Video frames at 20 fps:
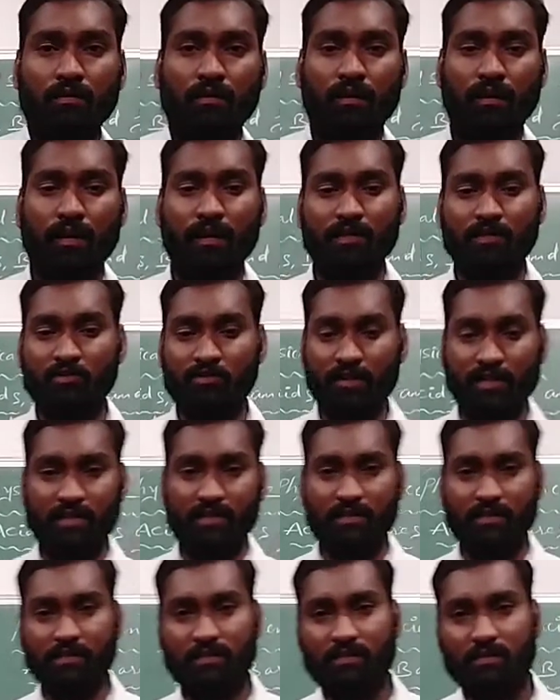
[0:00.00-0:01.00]
Hi
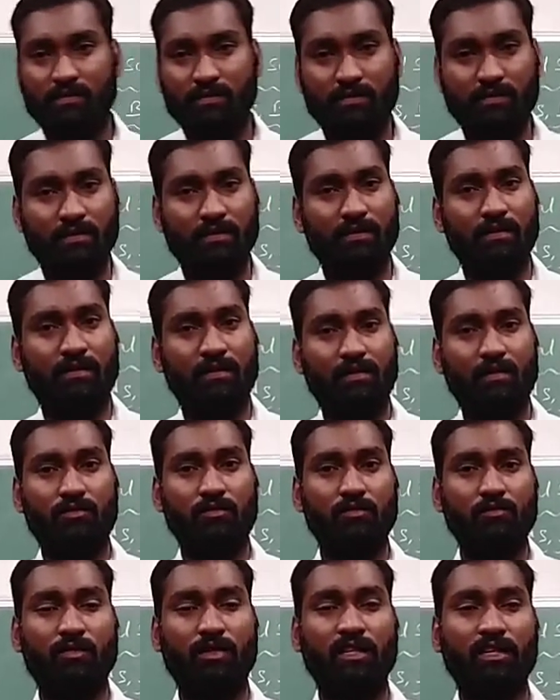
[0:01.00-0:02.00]
students,
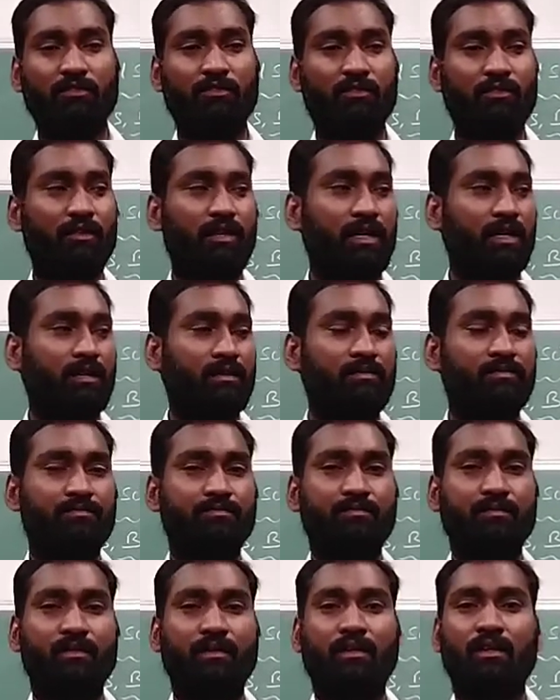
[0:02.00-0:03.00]
good morning everyone.
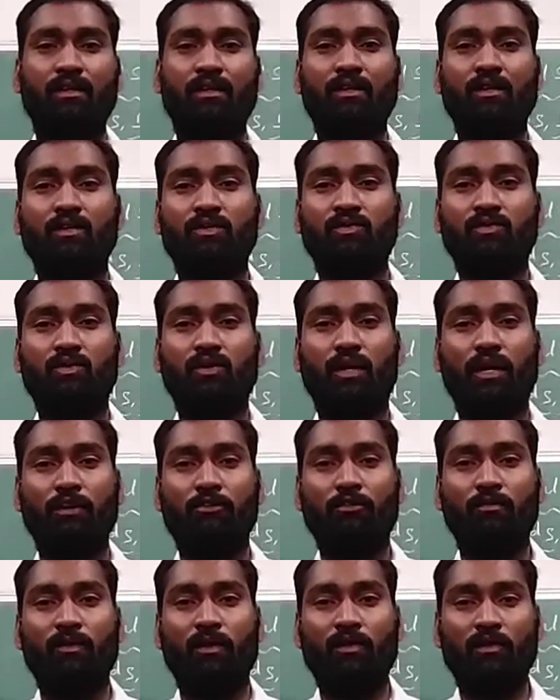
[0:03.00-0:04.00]
So I
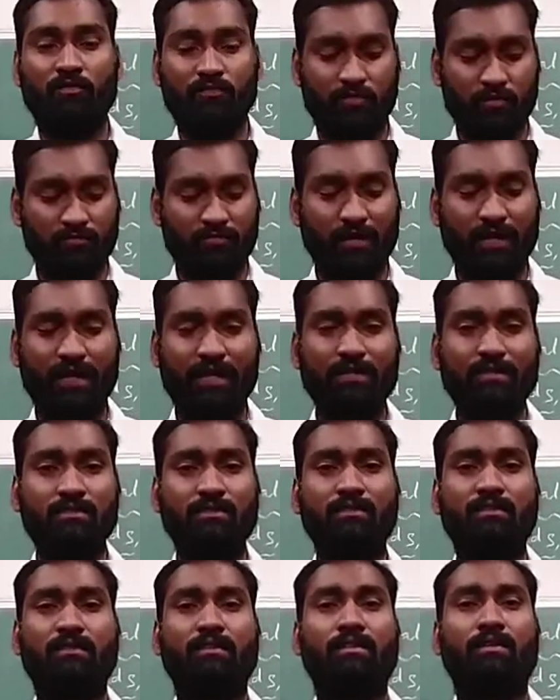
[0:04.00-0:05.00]
hope all of you fine.
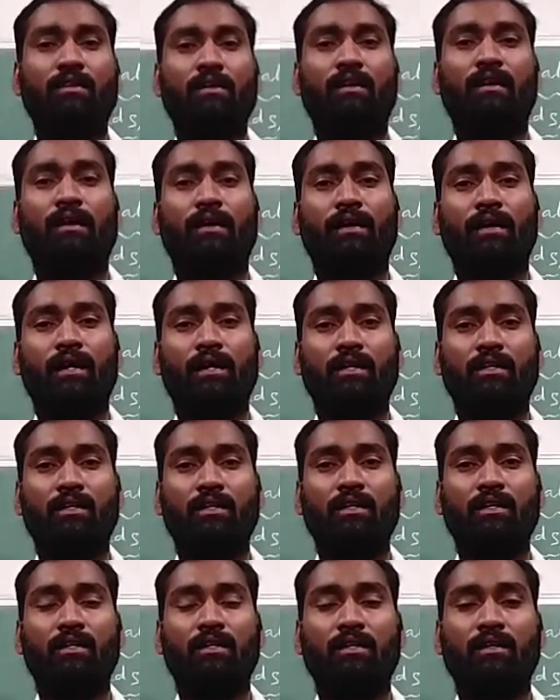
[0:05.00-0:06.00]
And
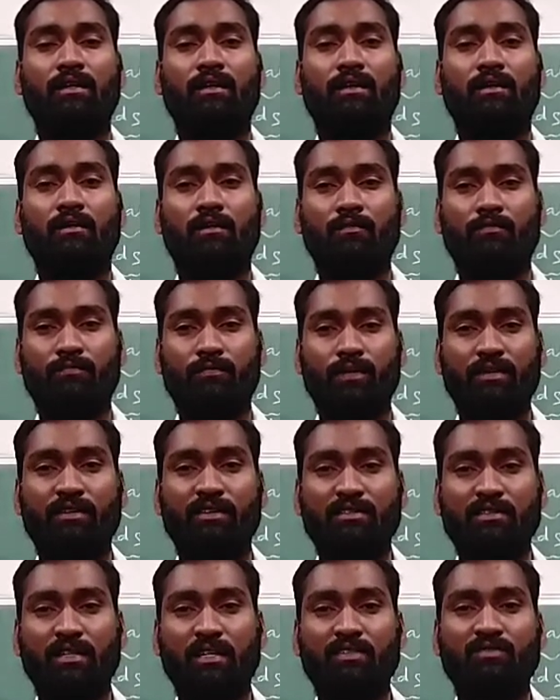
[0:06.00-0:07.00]
on
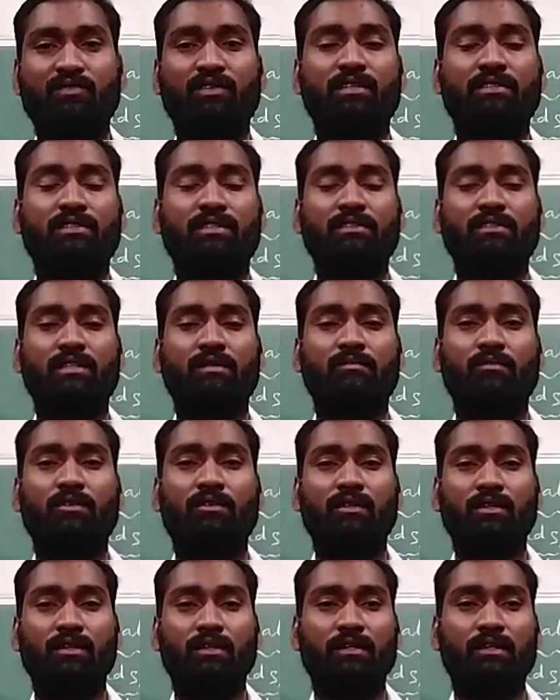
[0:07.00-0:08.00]
previous class we discussed
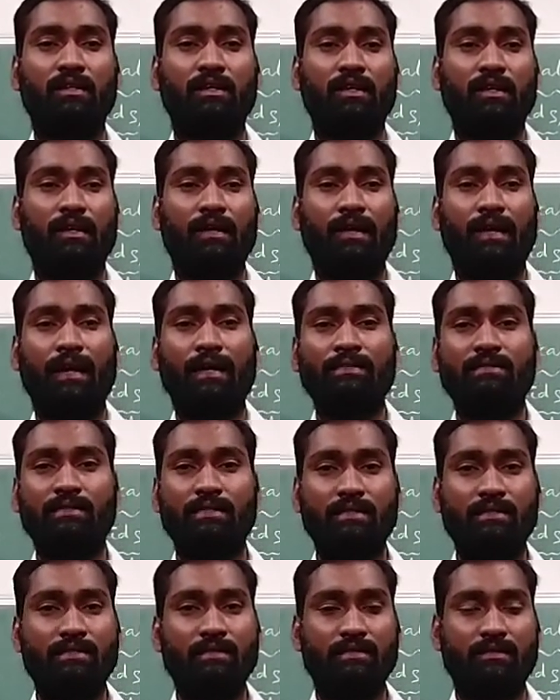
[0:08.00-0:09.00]
about
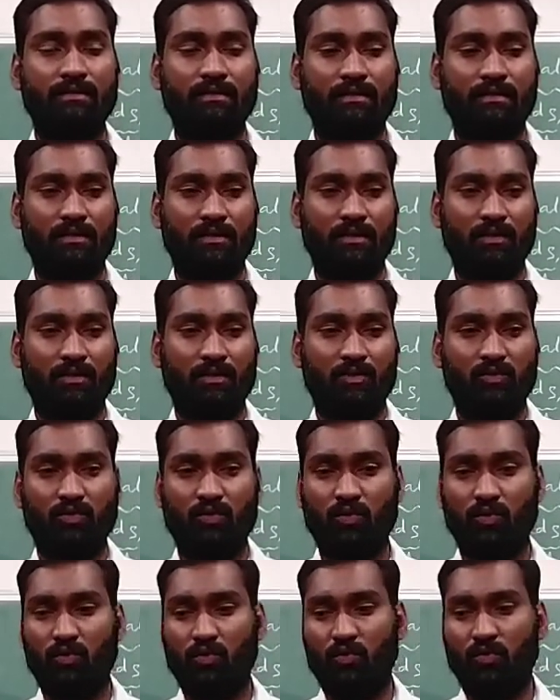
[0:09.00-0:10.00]
acids.
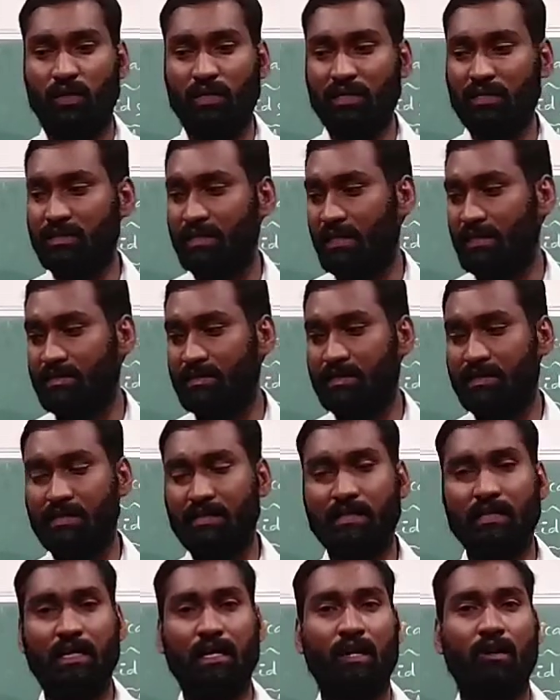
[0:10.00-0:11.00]
So what is
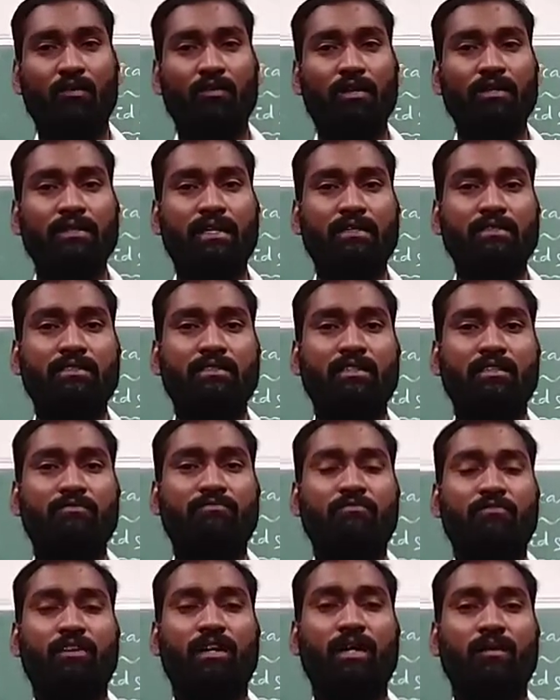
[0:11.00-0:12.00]
acid? How does acids are
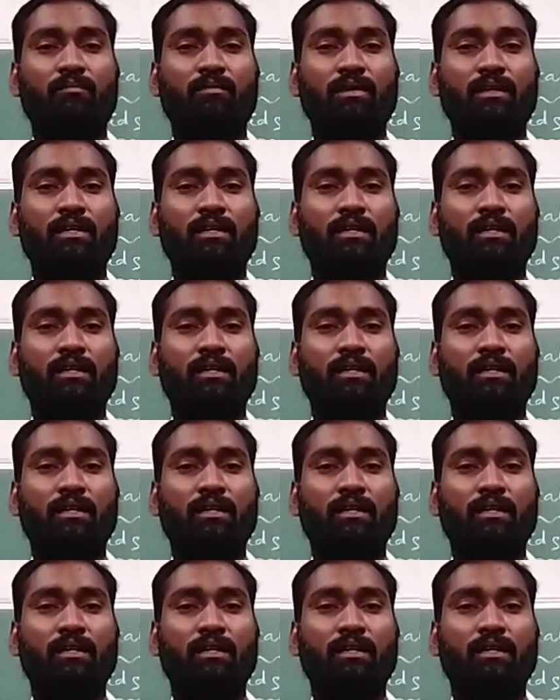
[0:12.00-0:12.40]
formed?